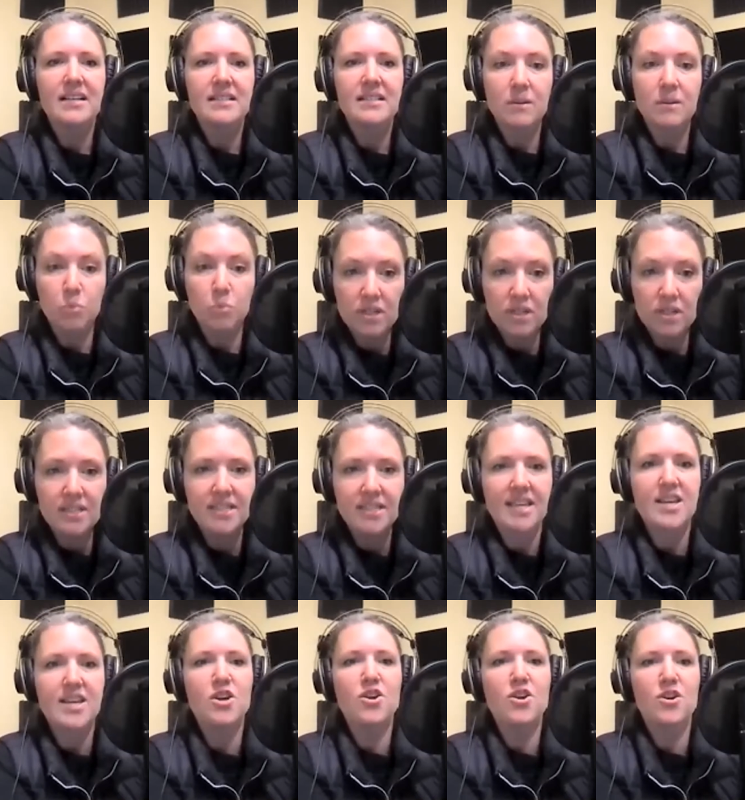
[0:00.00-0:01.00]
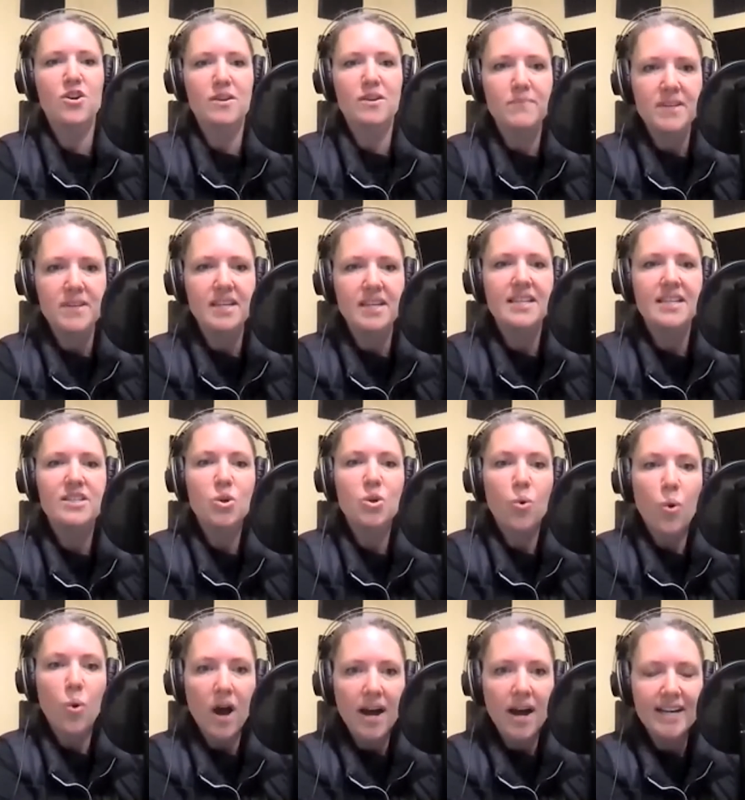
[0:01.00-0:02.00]
somewhat insecure and meek and he's
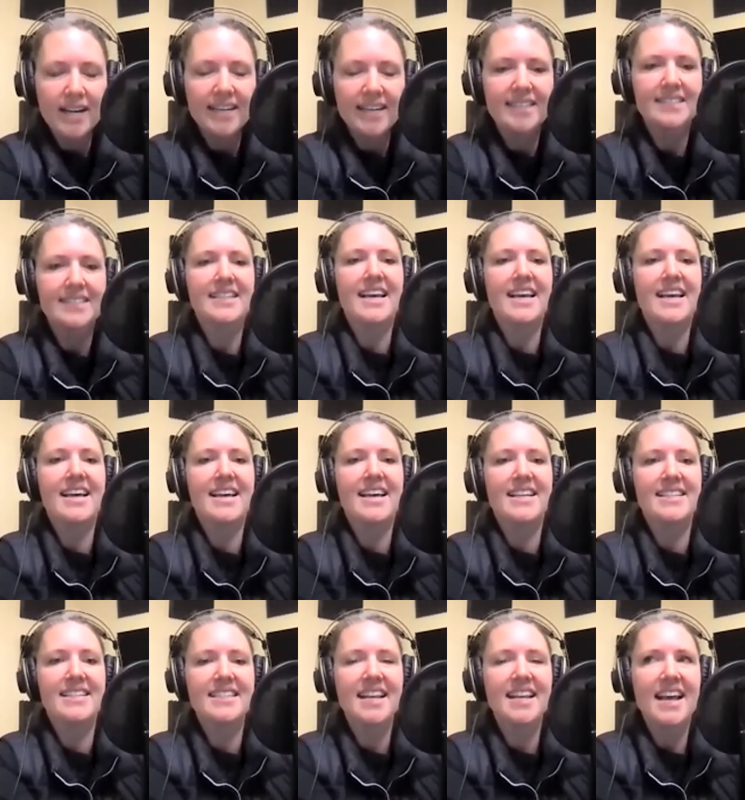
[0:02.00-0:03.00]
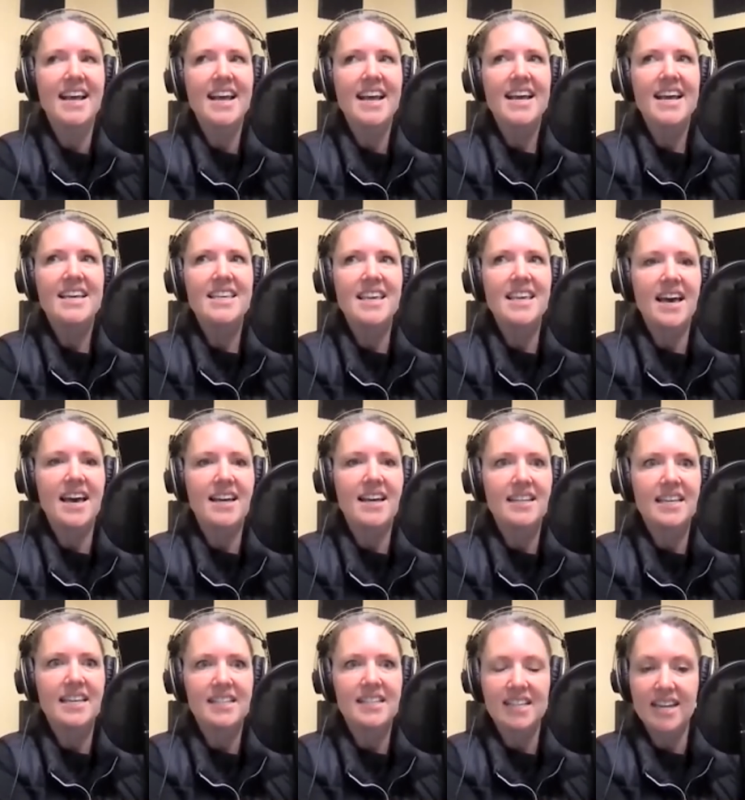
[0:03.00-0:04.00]
quiet, and yet
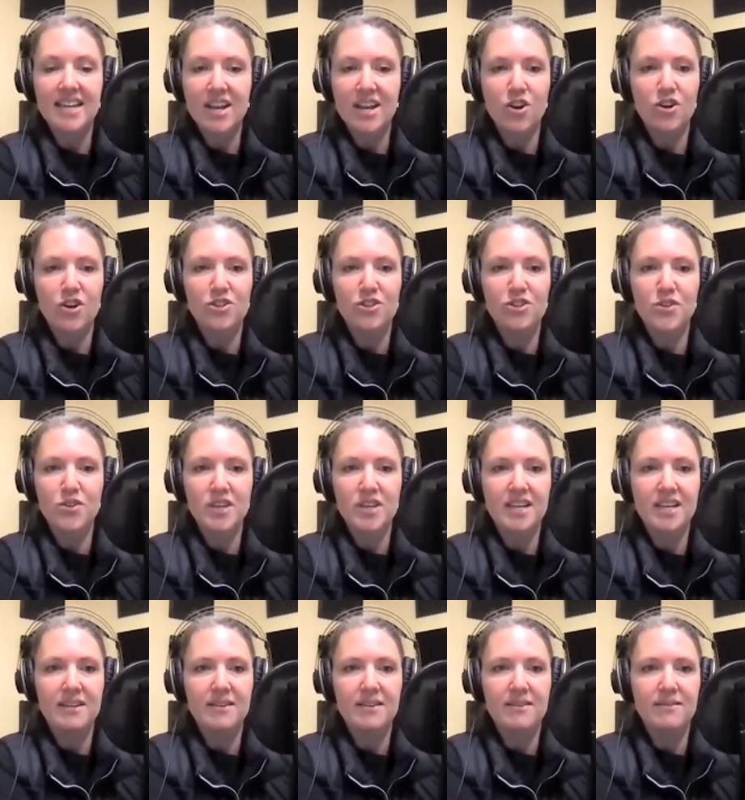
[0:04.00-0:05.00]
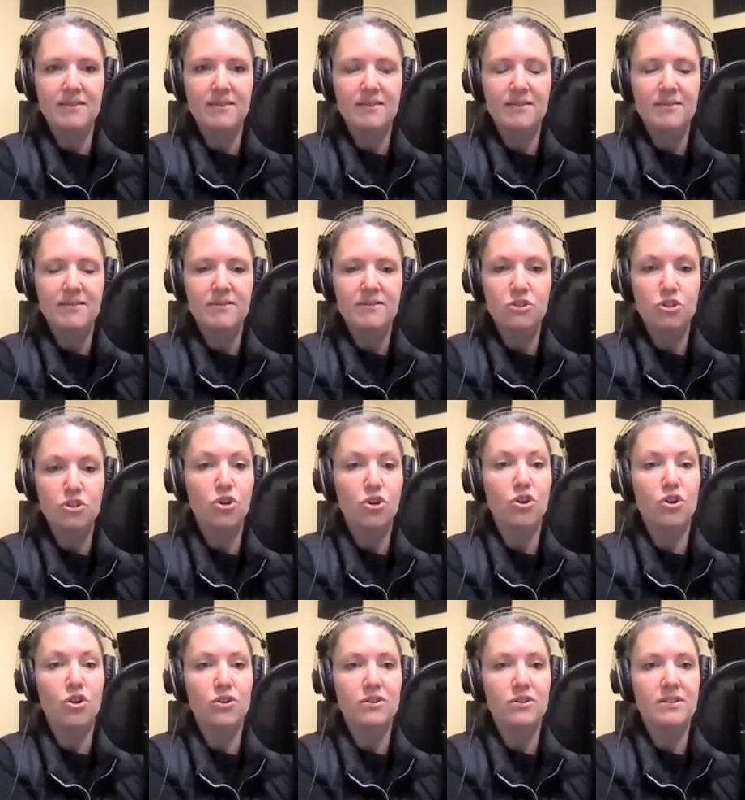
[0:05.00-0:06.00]
he's a character that can
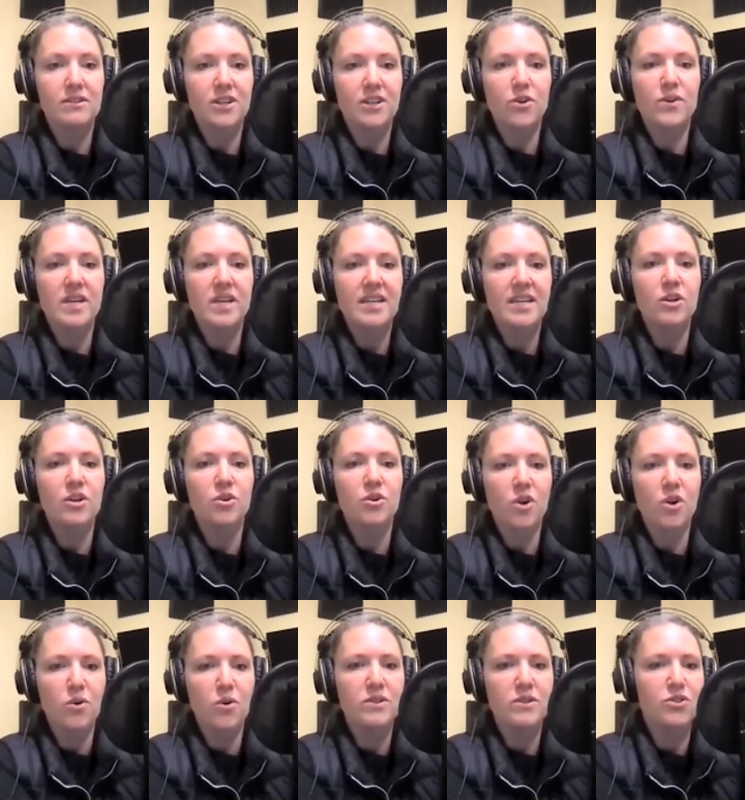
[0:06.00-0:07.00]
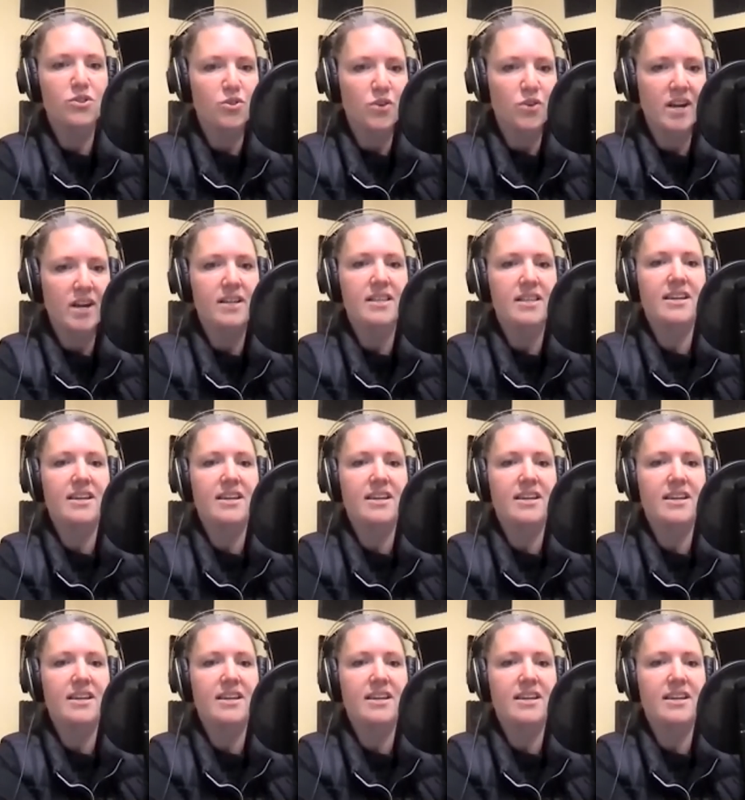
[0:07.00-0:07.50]
turn. You know, he can grow in strength, he